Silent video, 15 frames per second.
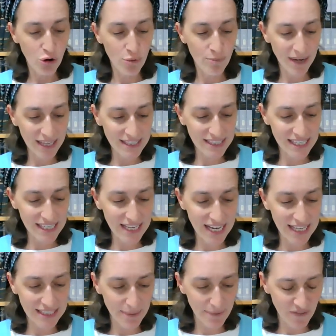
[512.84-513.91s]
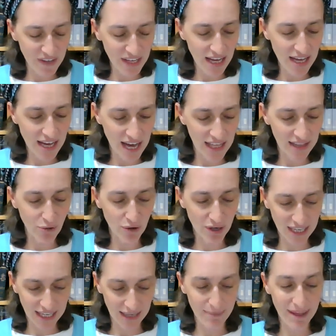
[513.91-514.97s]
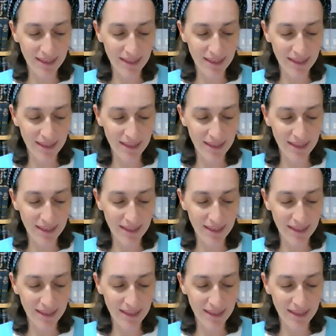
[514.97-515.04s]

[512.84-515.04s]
Umachziach hatafiach ala orchim.